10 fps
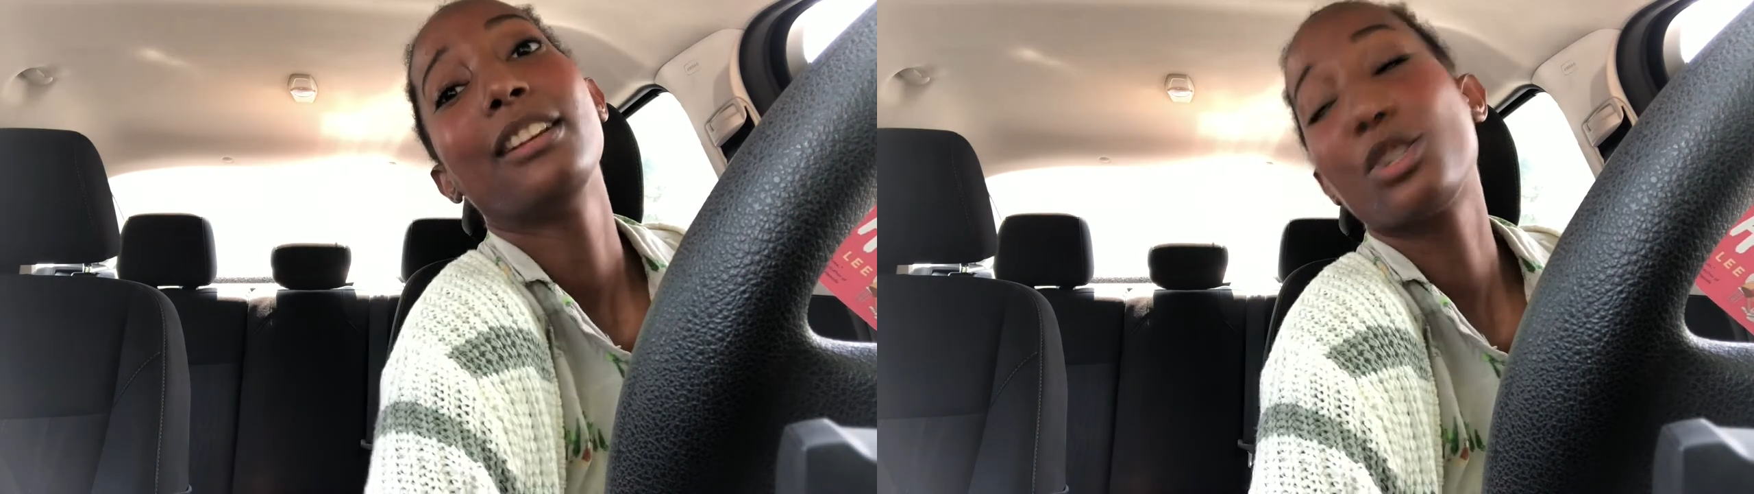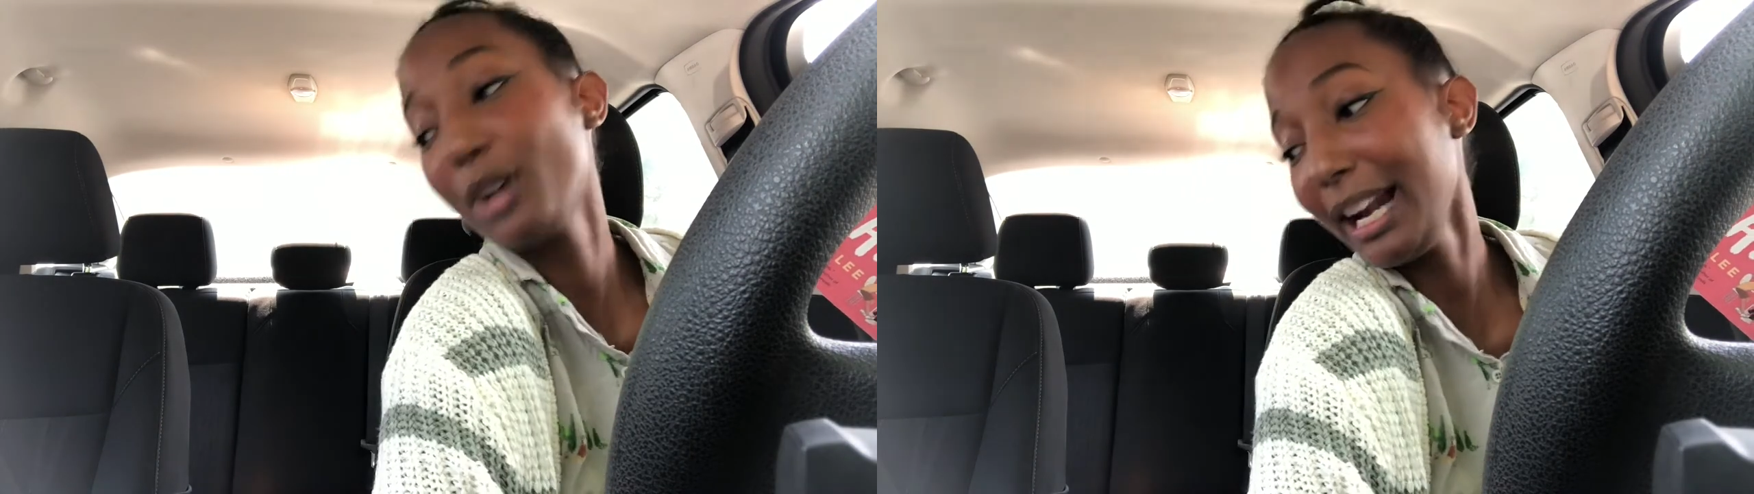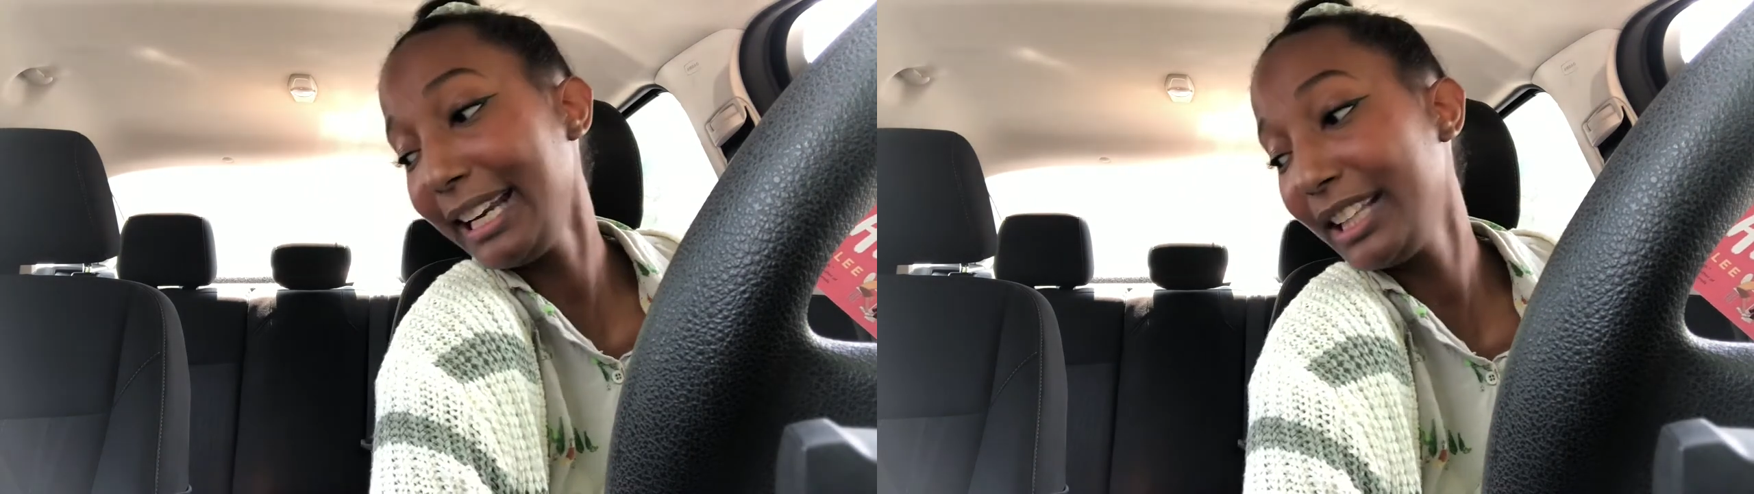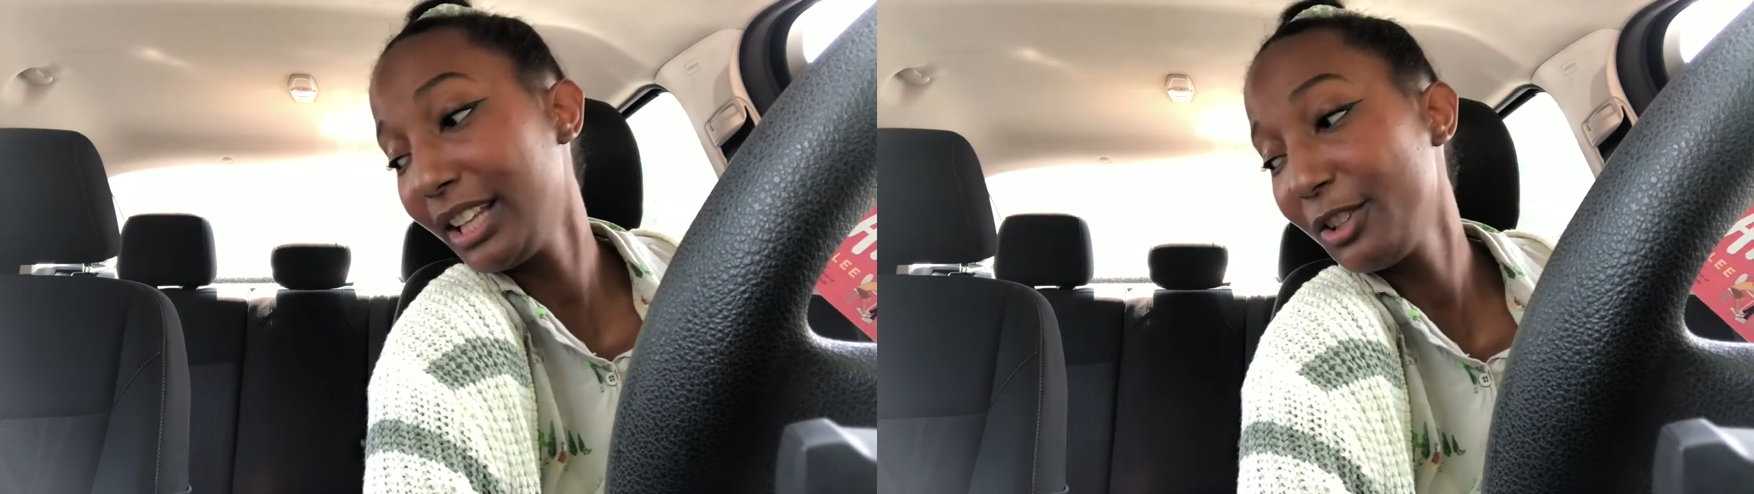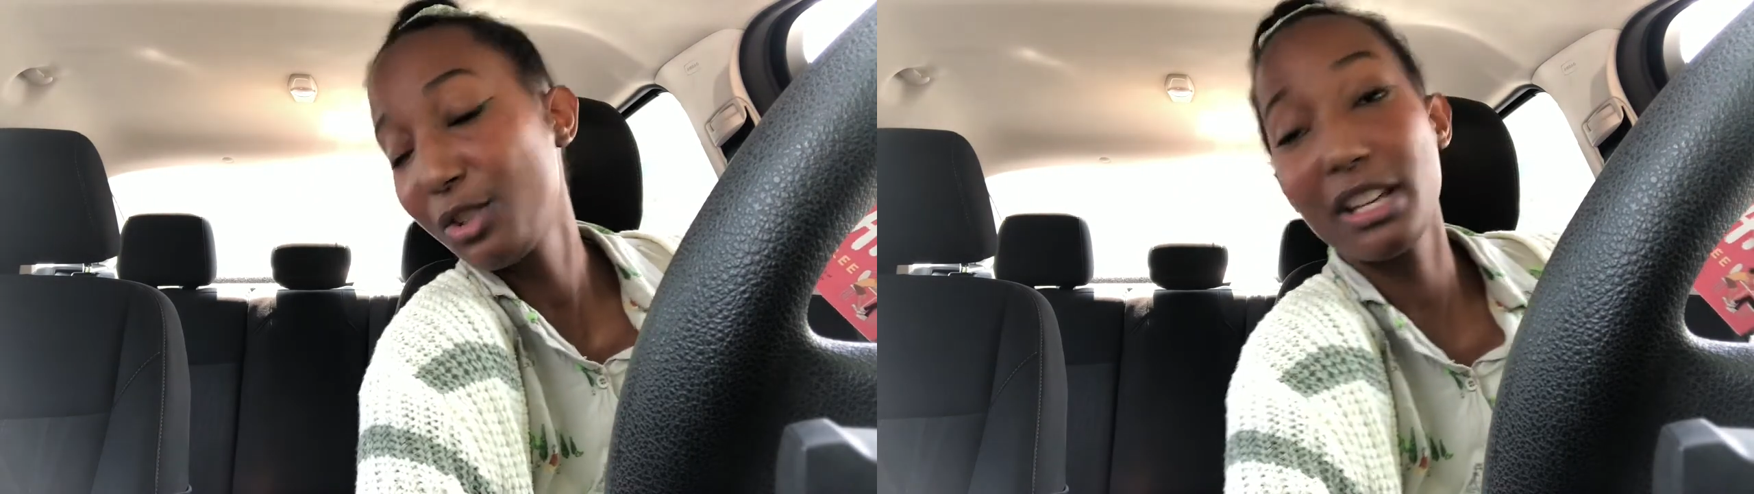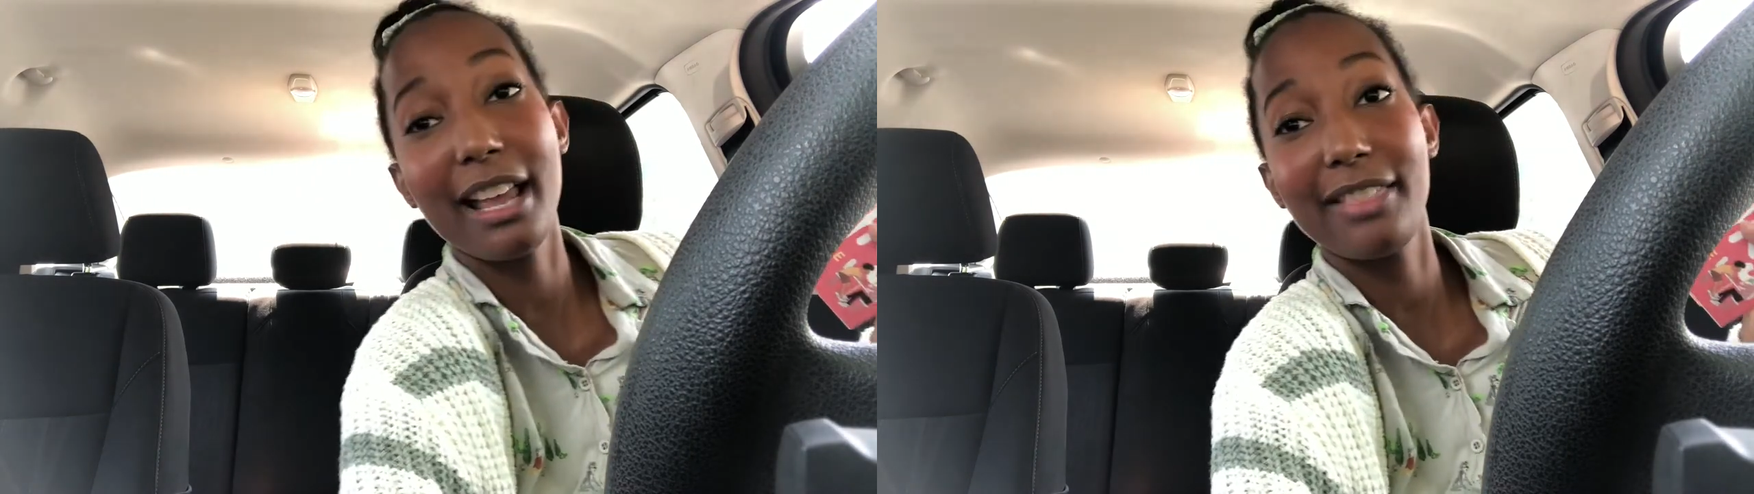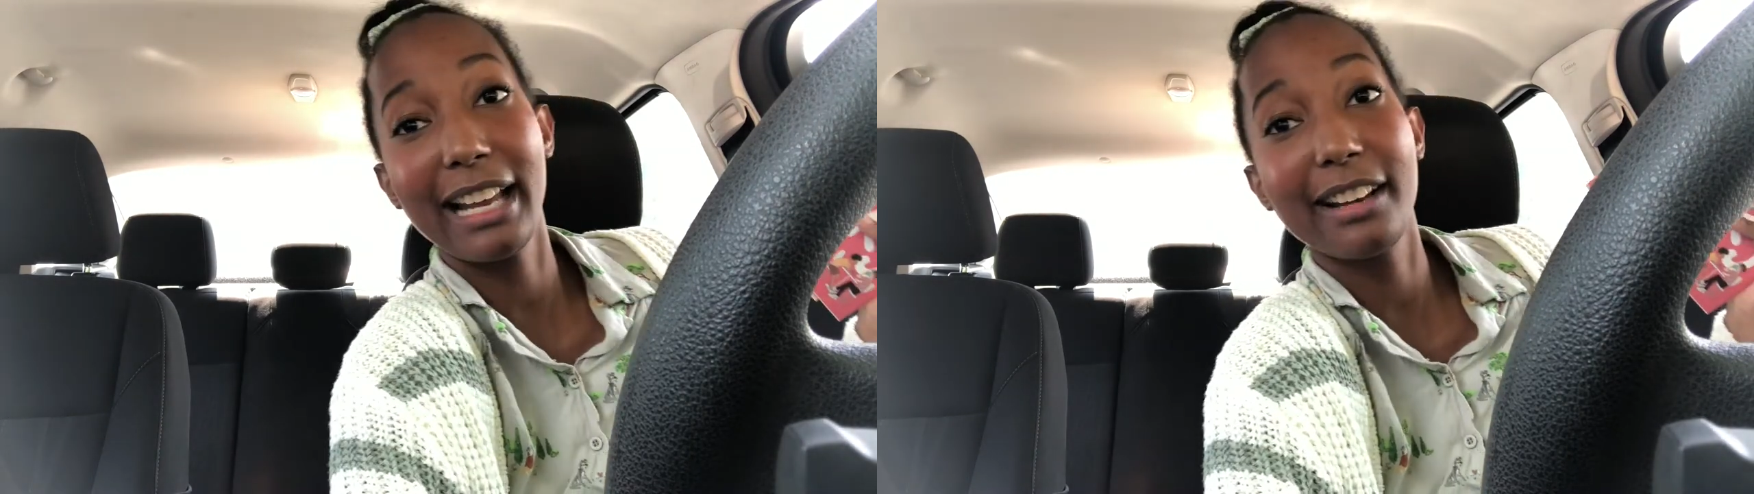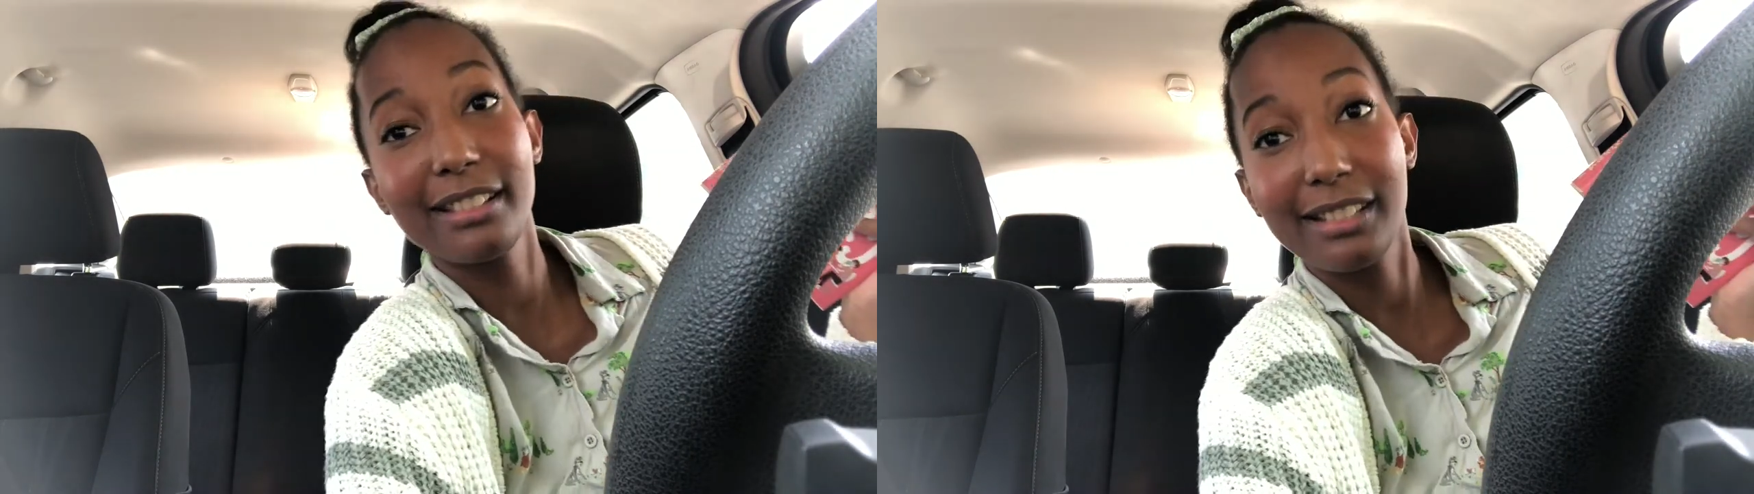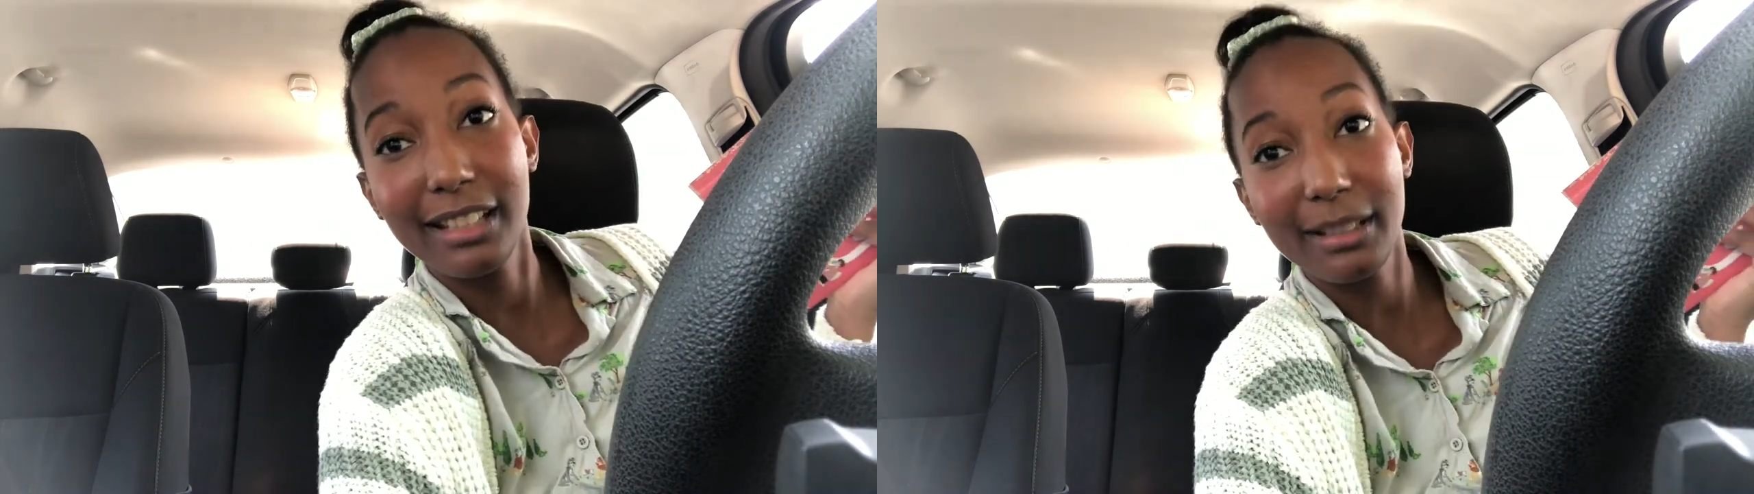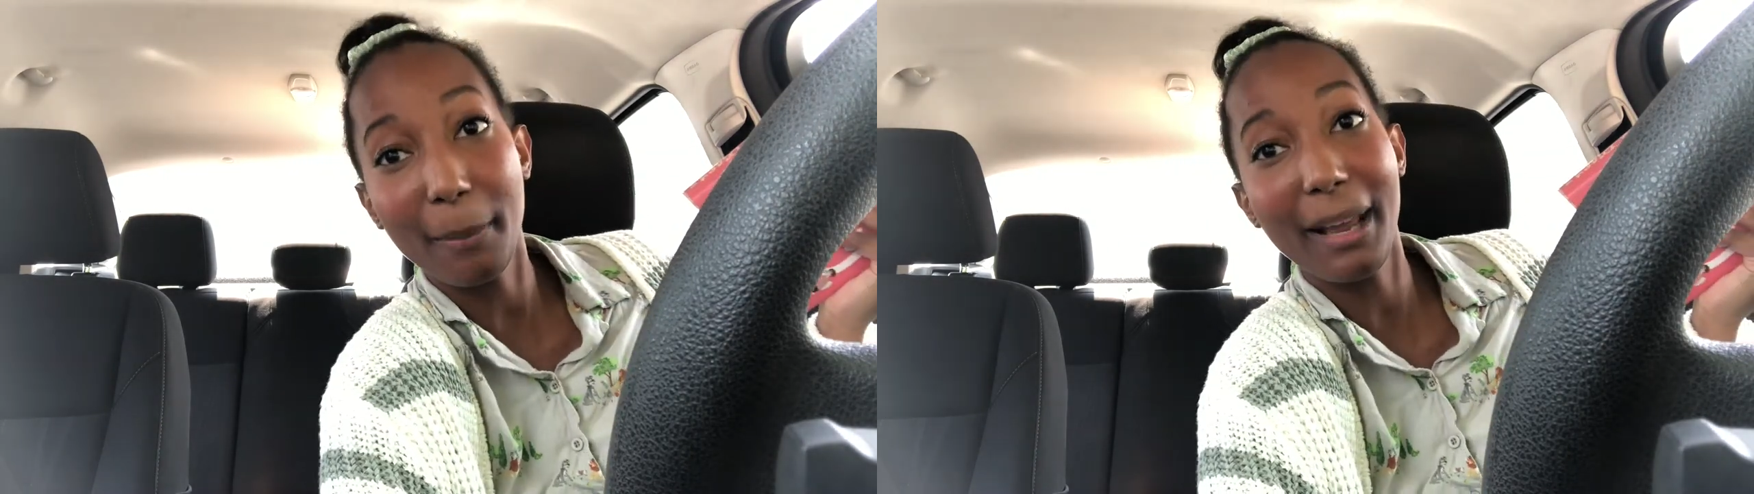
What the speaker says: try to eat lunch and then sit